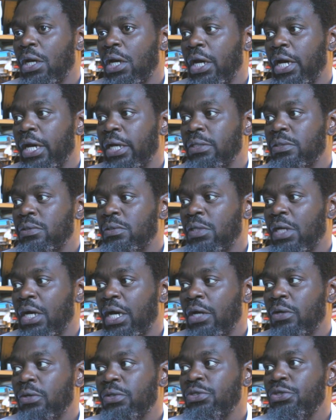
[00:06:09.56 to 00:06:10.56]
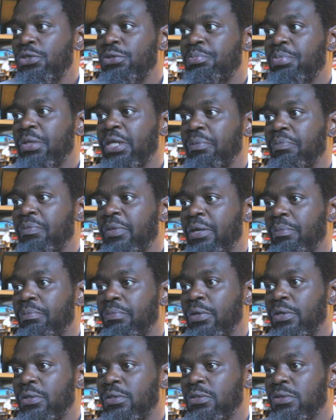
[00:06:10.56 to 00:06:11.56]
And how can you blame them?
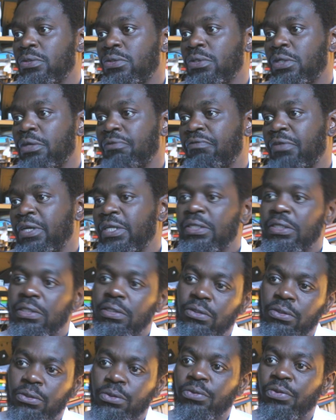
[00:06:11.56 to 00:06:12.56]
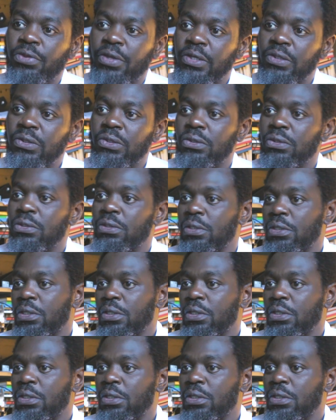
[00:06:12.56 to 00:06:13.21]
Because if they didn't do this,